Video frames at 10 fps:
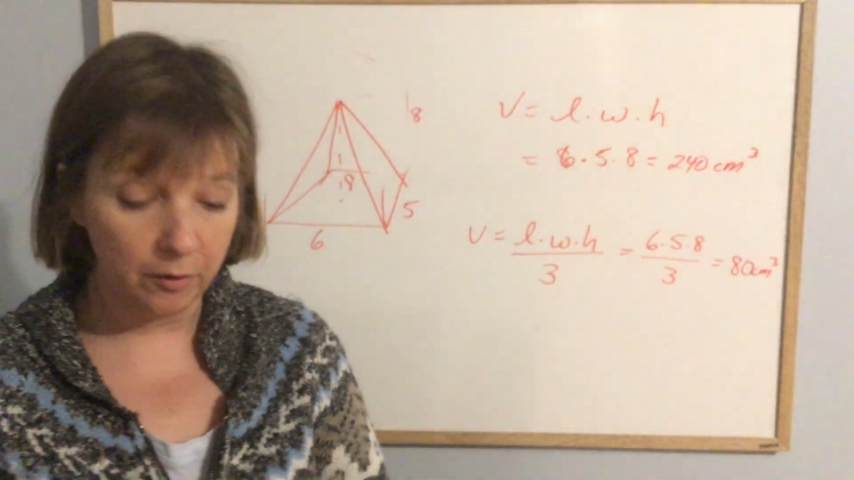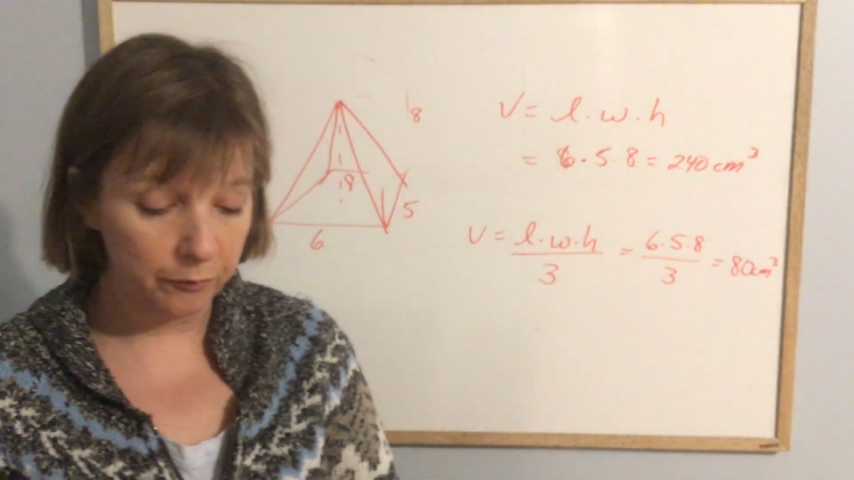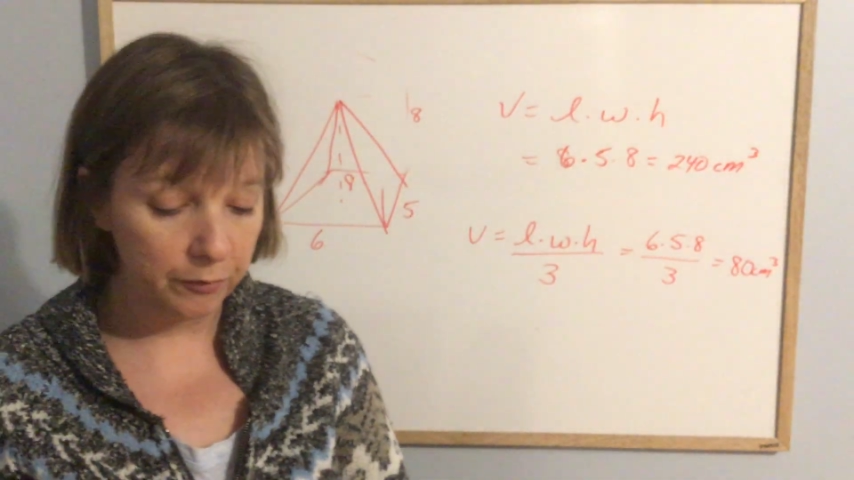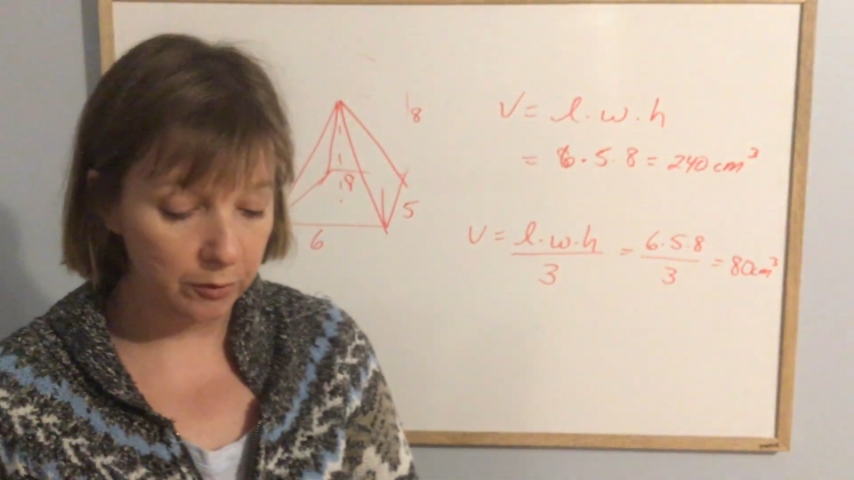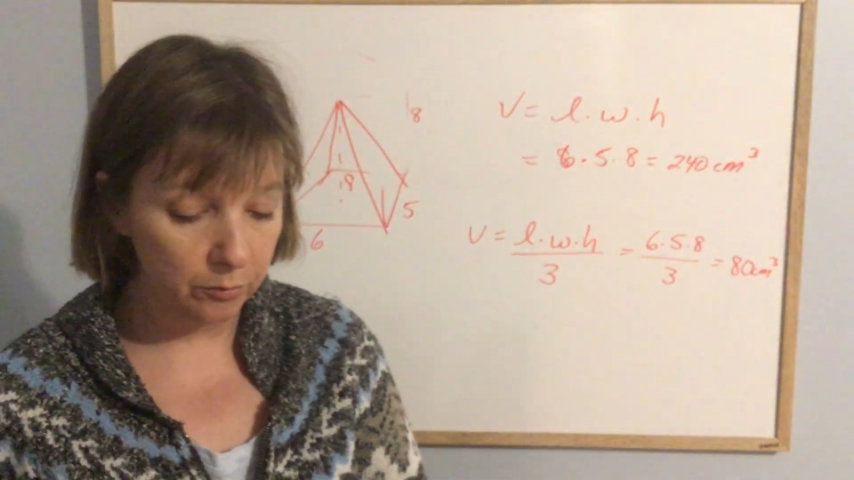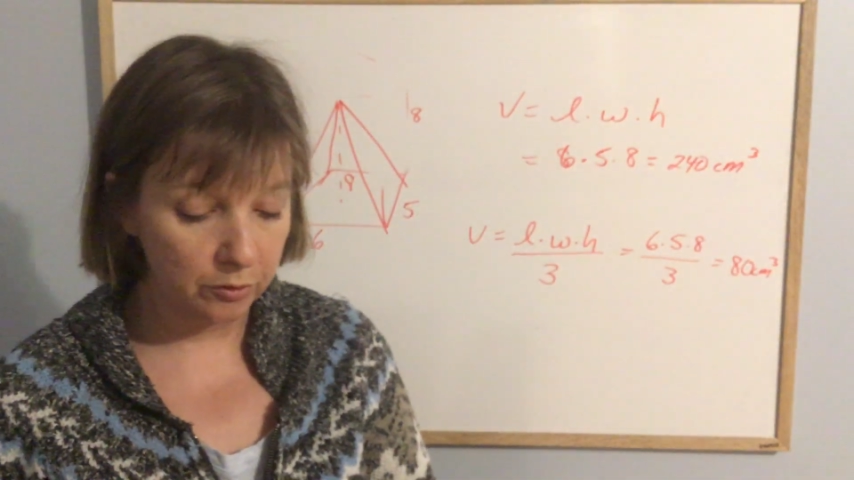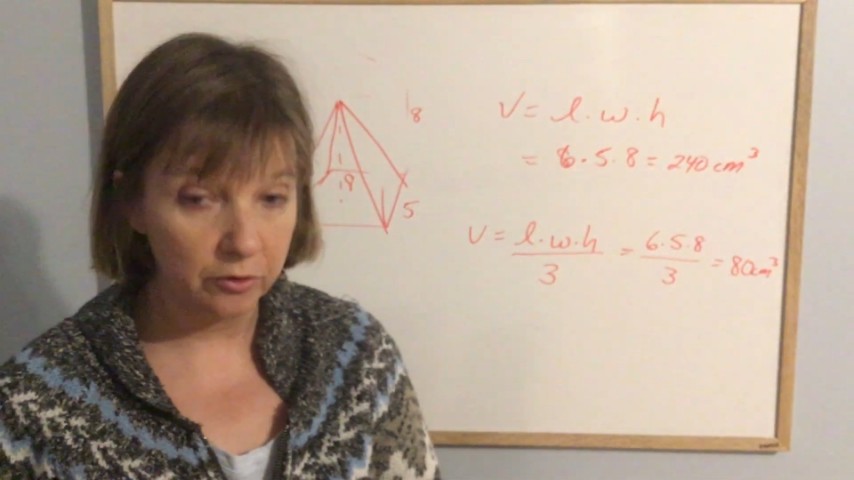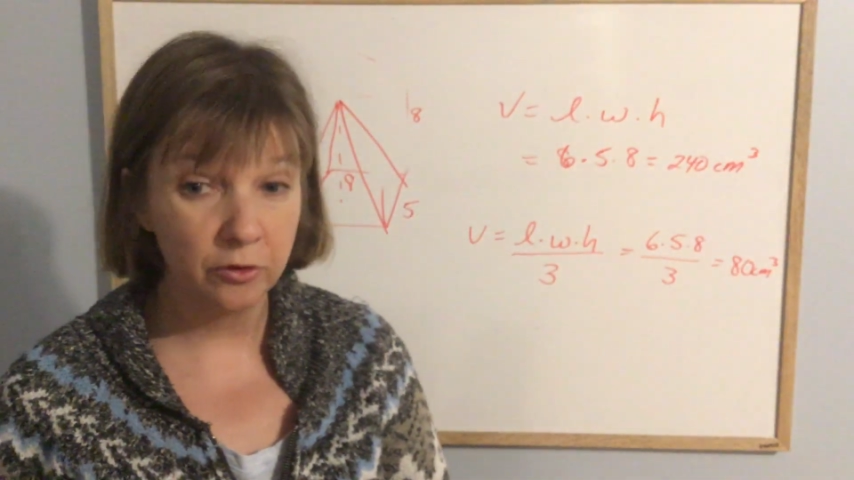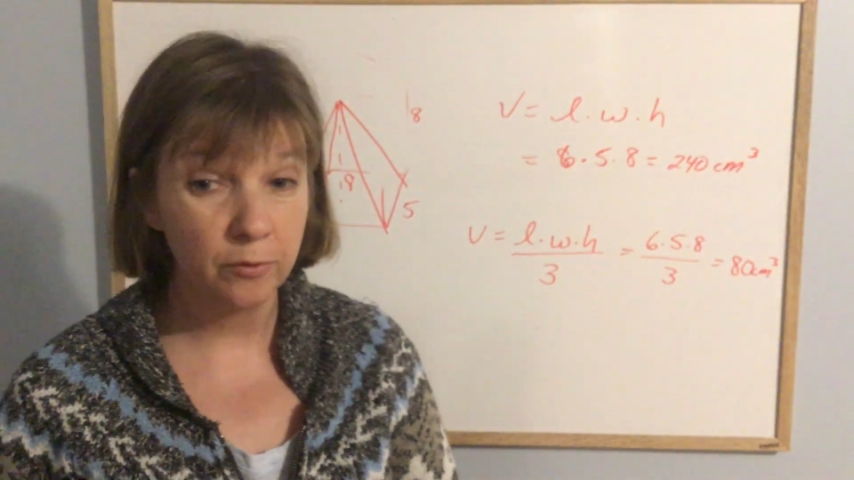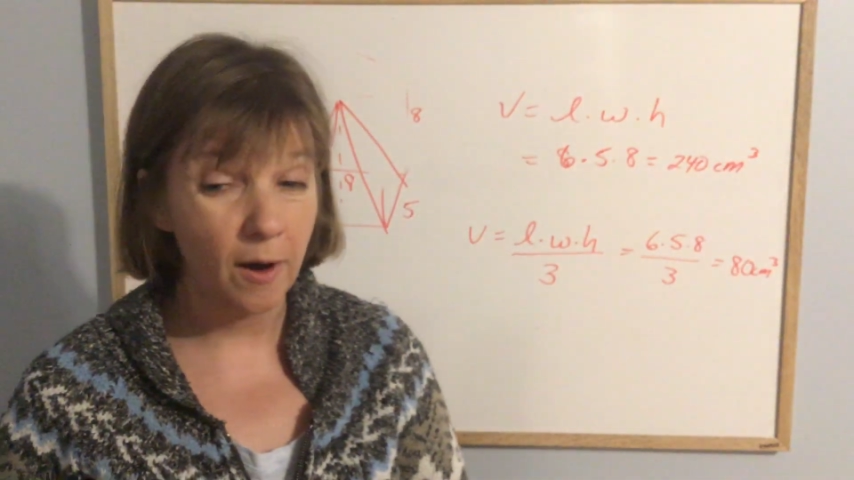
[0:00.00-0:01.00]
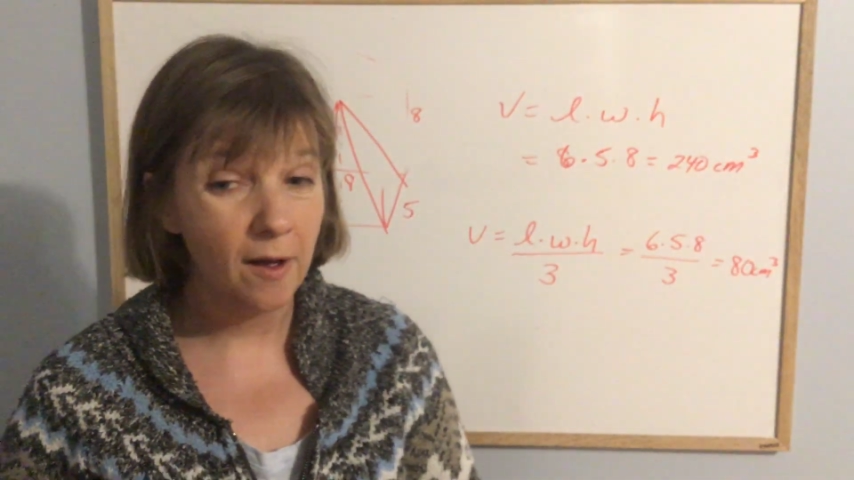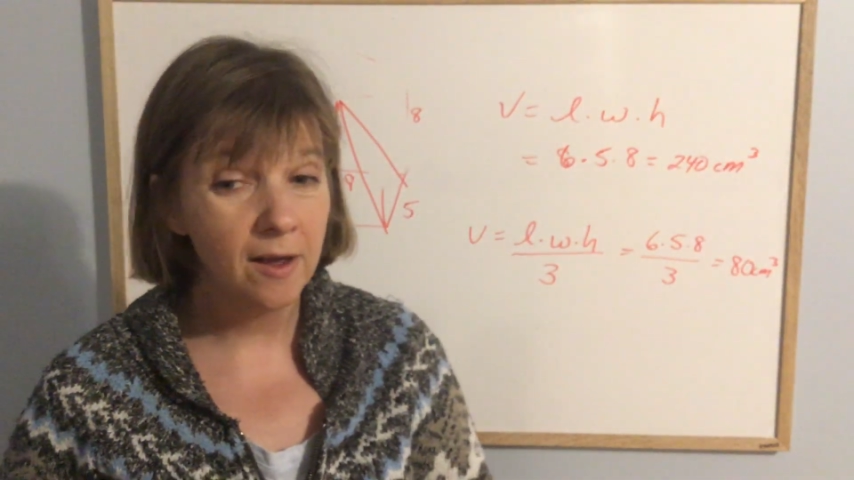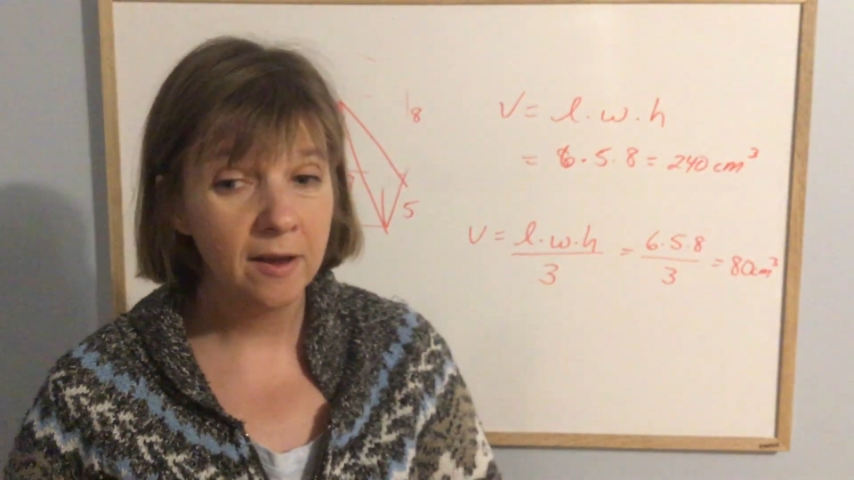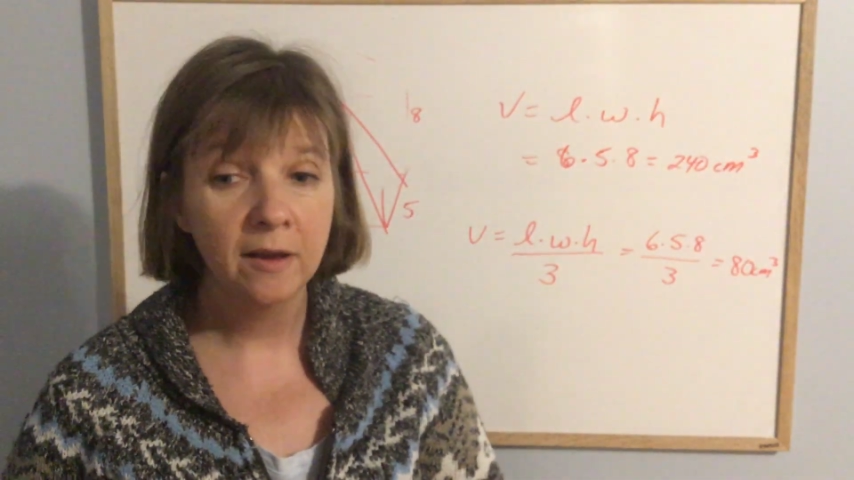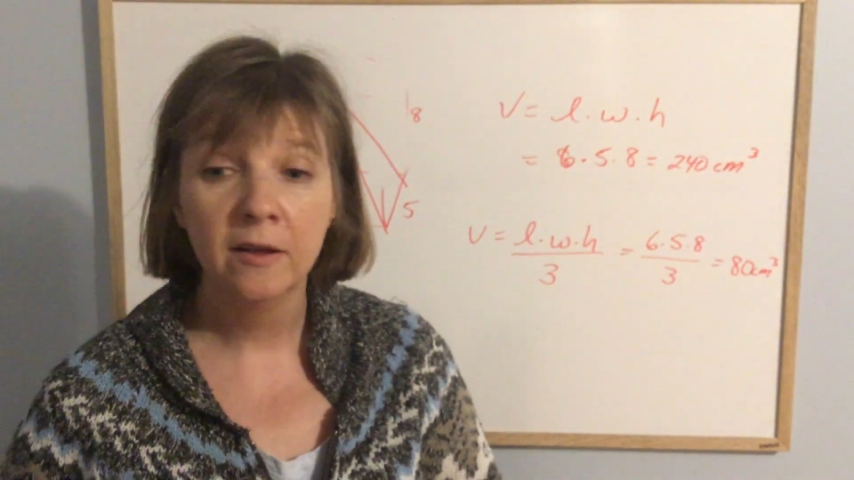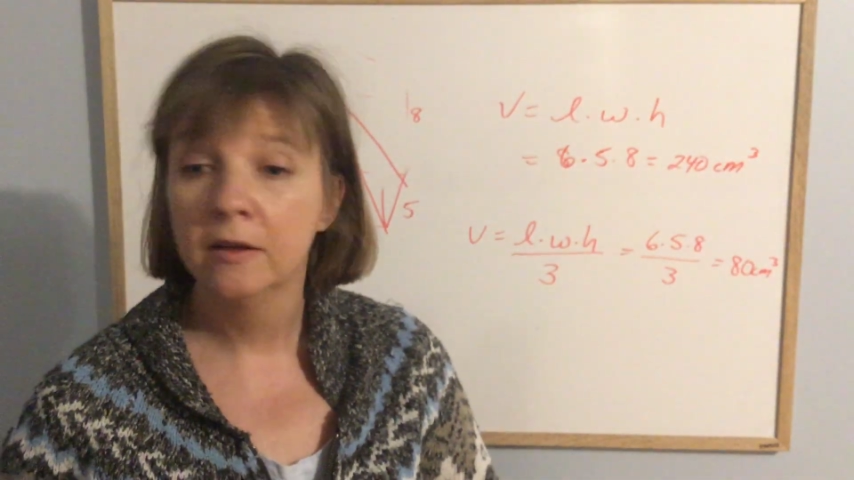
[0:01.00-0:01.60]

a few to try.